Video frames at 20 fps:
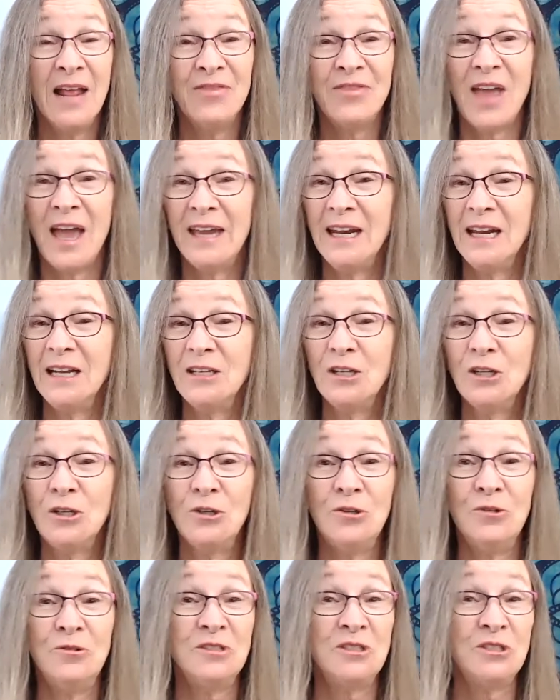that
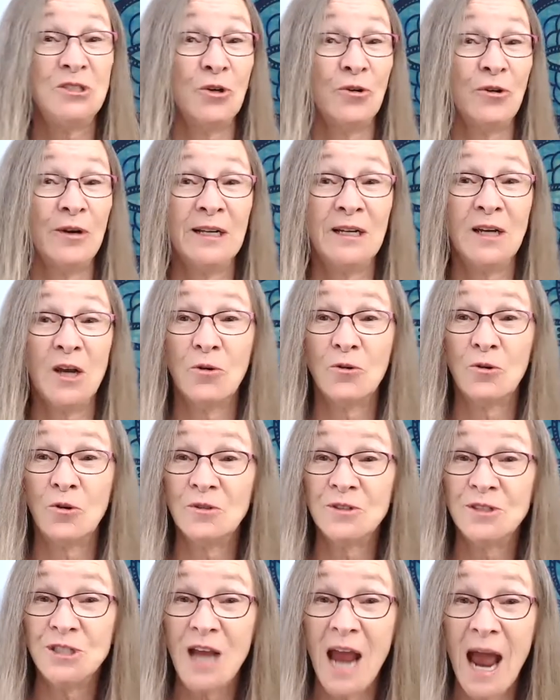includes during local
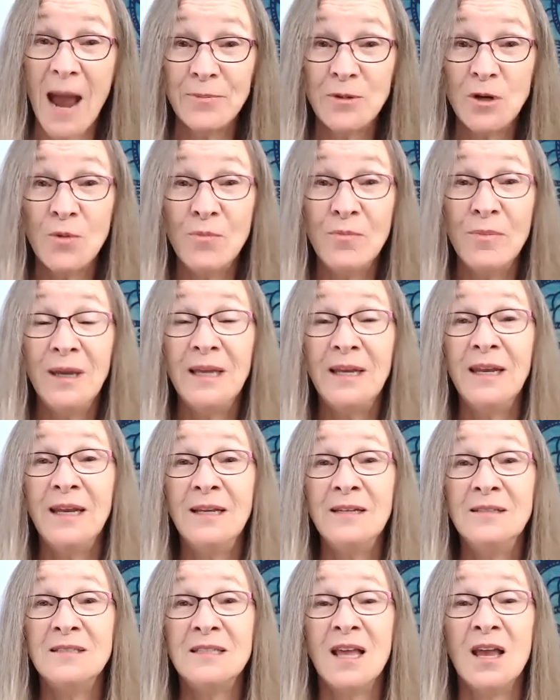chapter
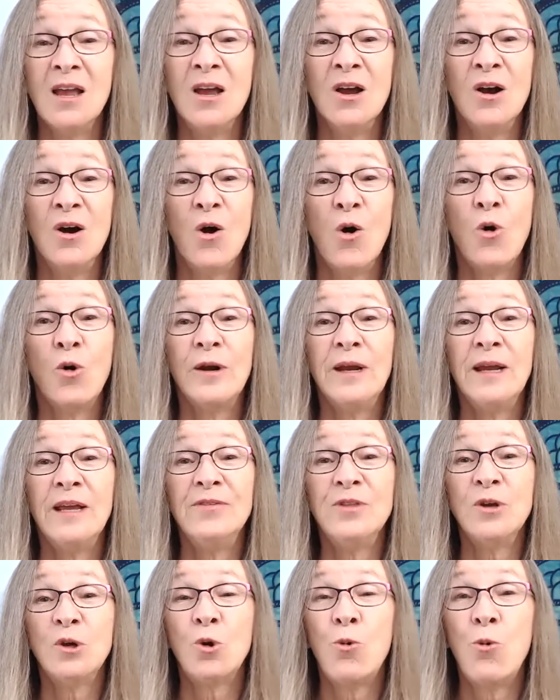meetings or
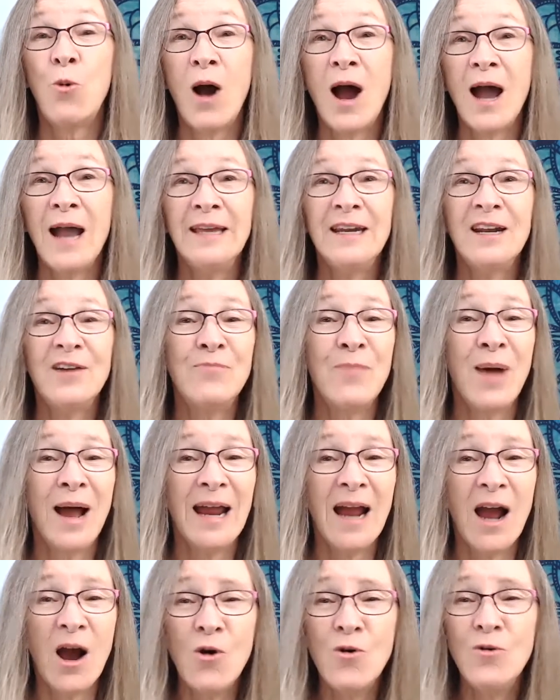in the quiet of my
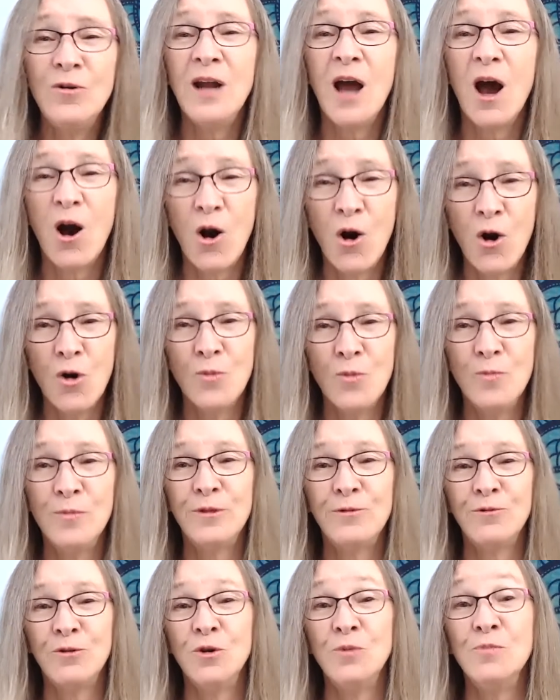own home
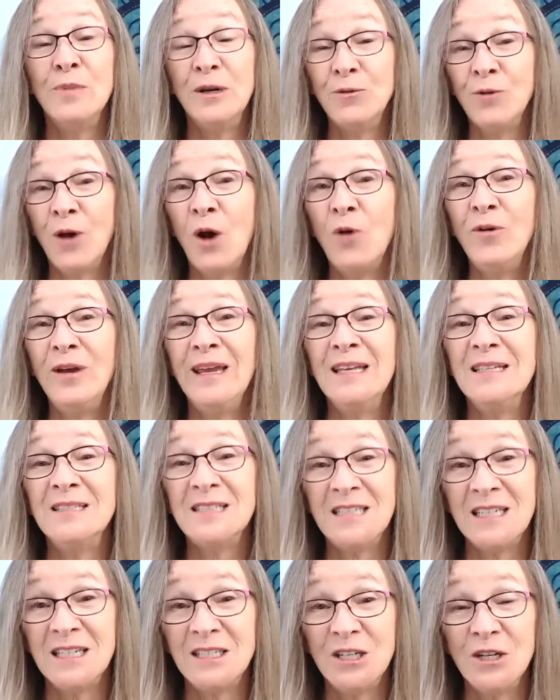through Monroe
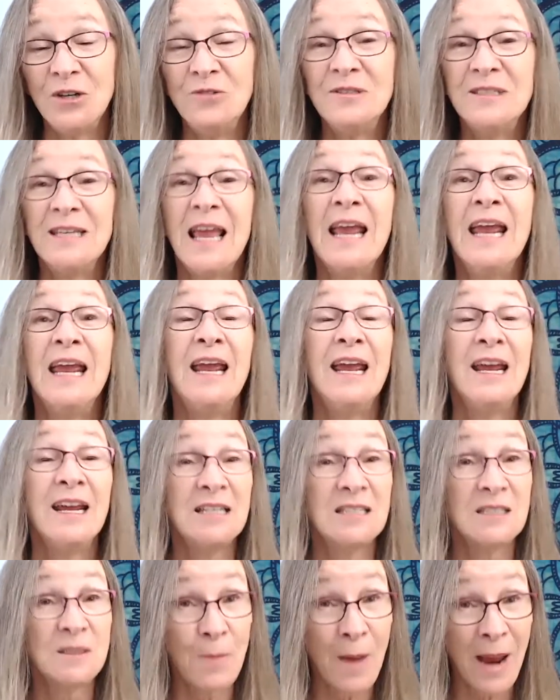Institute's
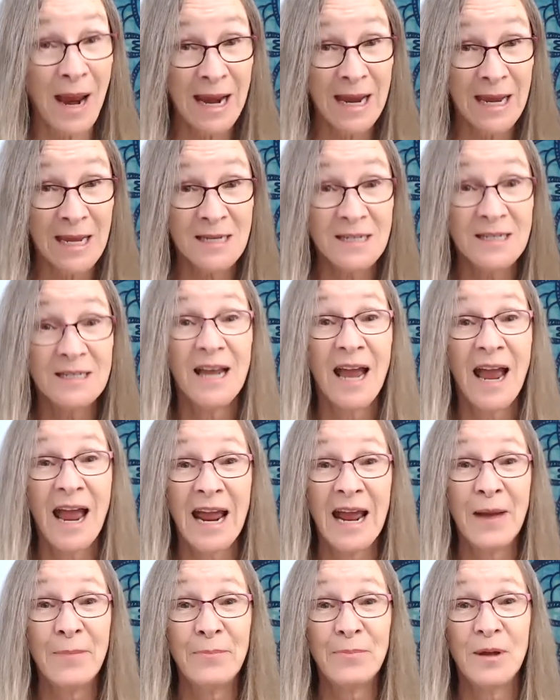Expand
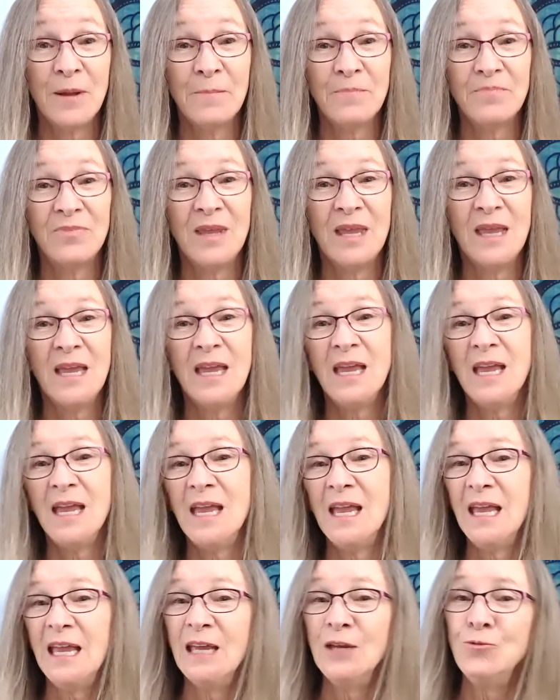app.
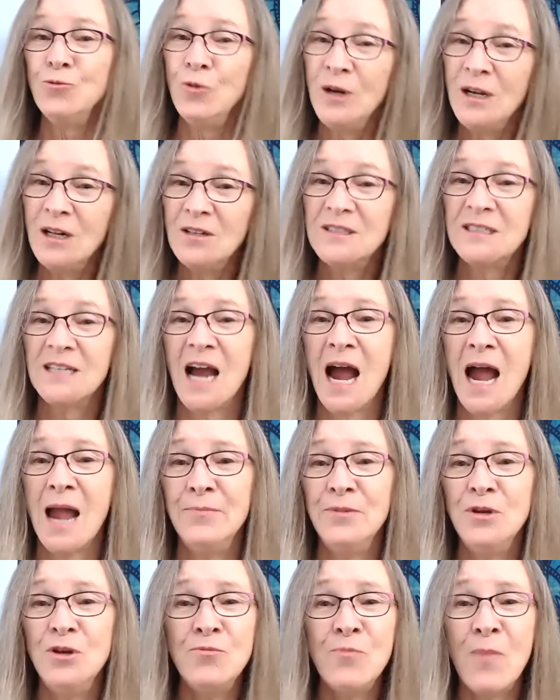In real
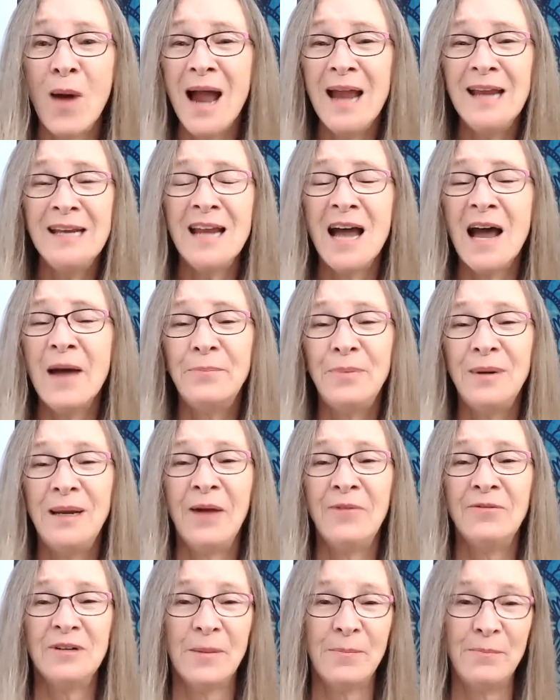time, you might not be
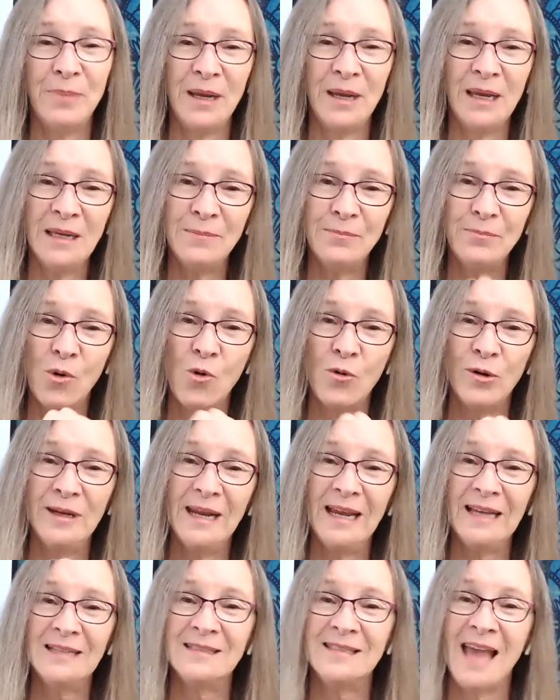able to pinpoint
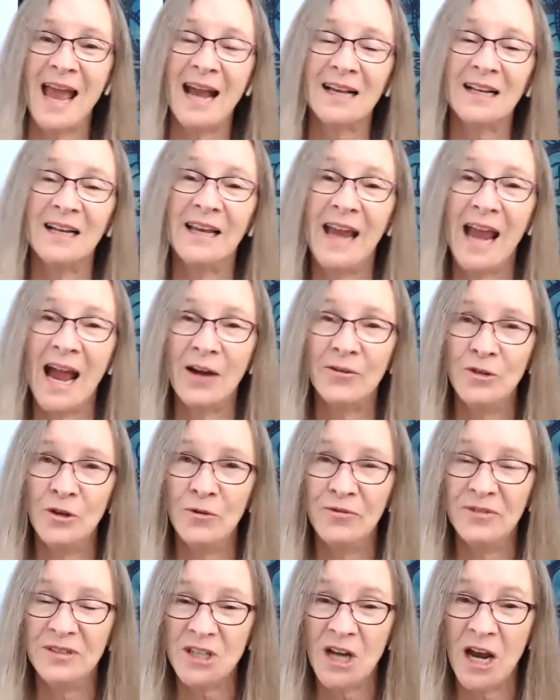exactly how
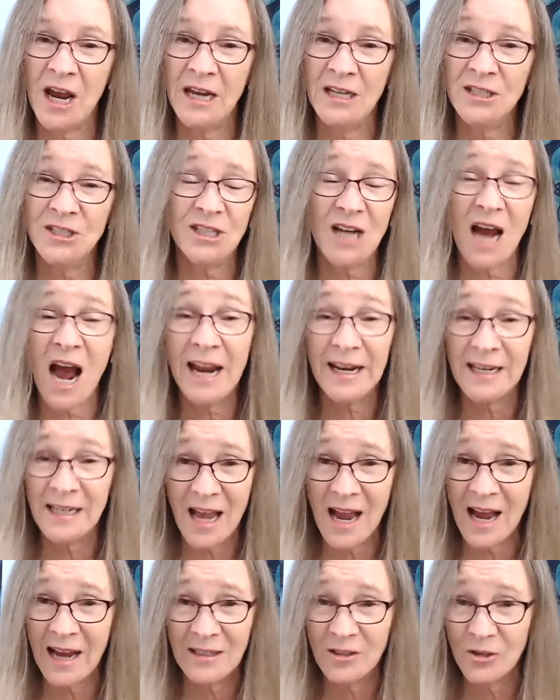you've changed. I,
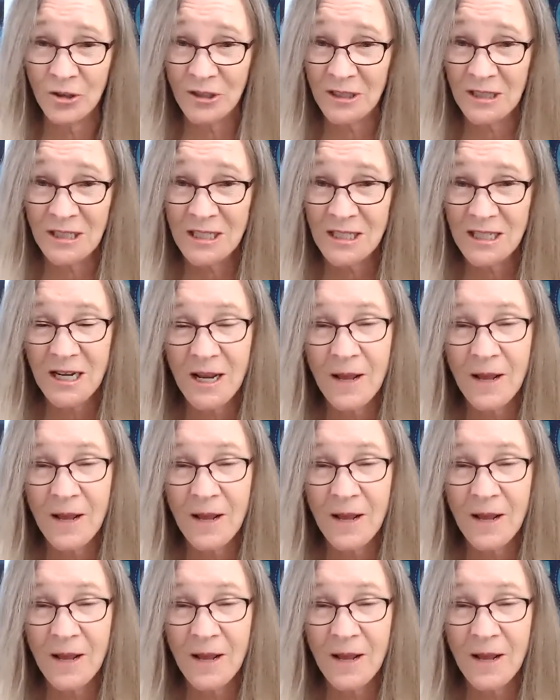I couldn't,